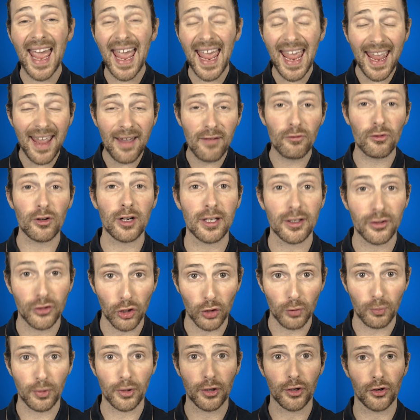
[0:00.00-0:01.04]
every
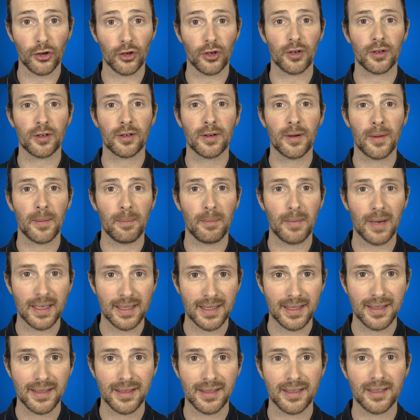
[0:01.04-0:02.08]
entrepreneur
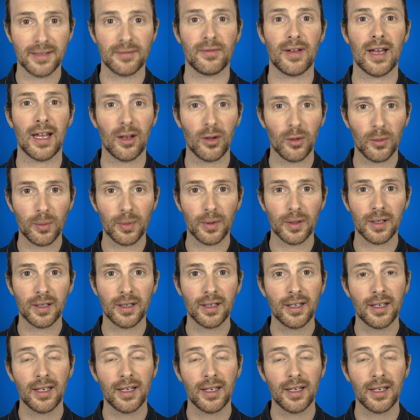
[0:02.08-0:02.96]
must develop.